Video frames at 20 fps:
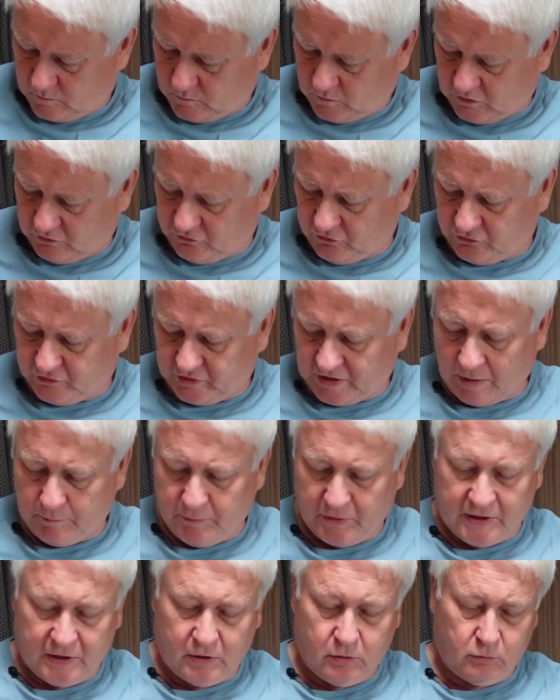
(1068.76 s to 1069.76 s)
there's just a
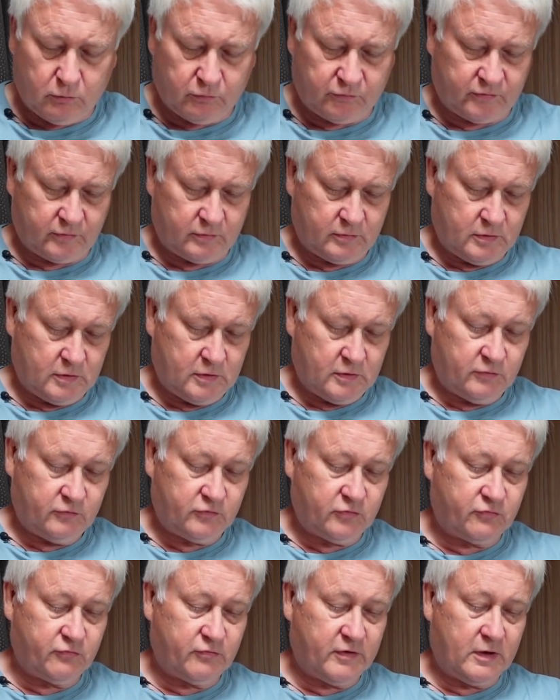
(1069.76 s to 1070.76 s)
couple of holes
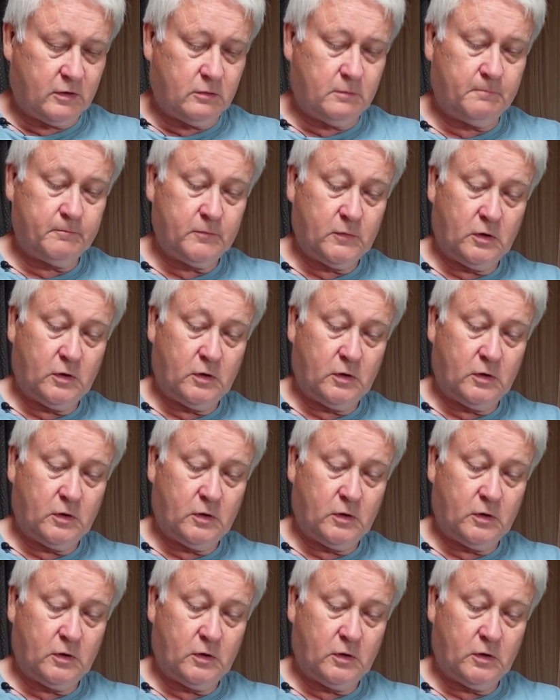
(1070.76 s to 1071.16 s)
to drill,